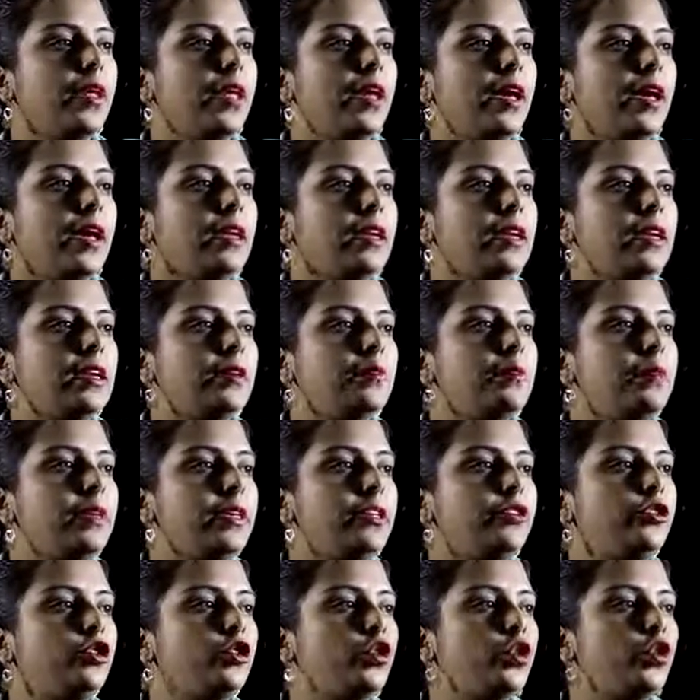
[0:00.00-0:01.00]
And let
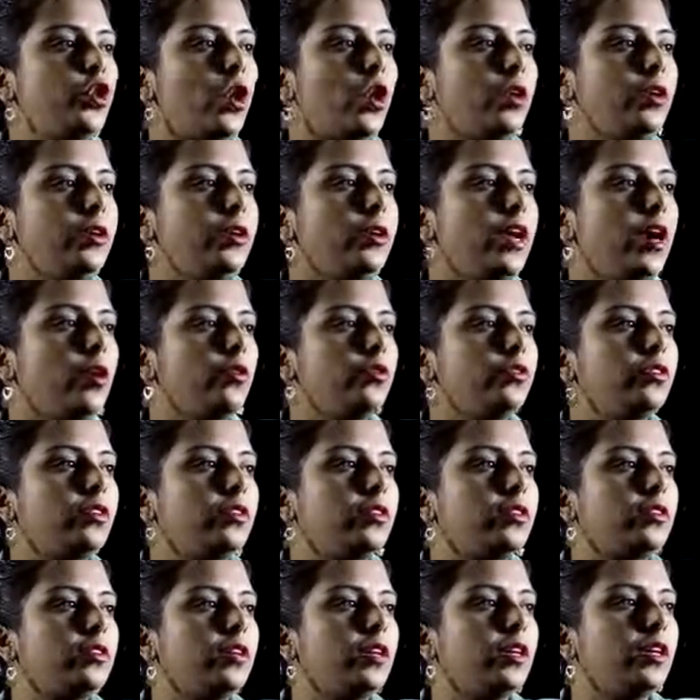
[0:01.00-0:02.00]
me jot down the
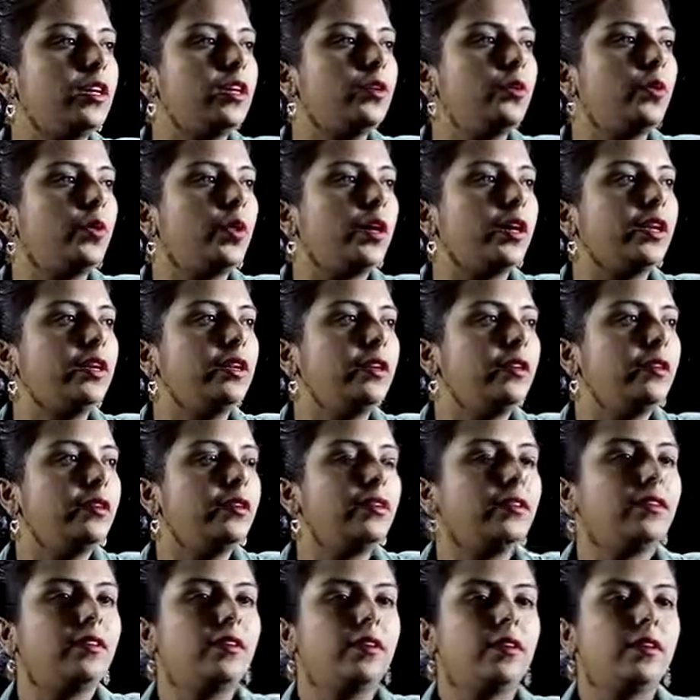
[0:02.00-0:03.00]
third one,
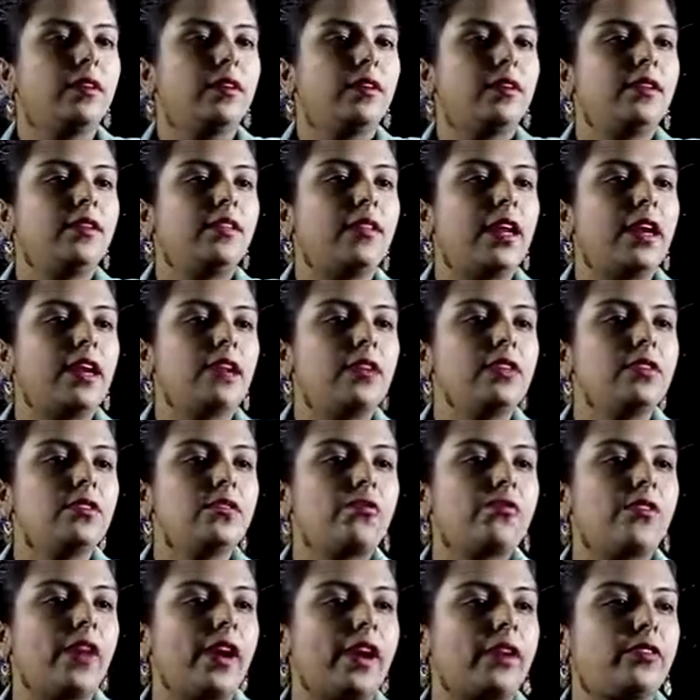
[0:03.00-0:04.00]
that is
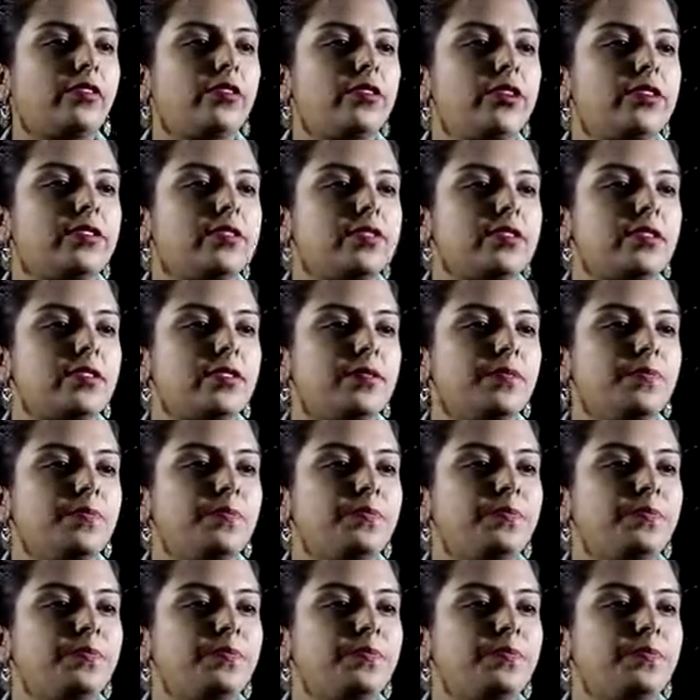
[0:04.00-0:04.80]
factory system.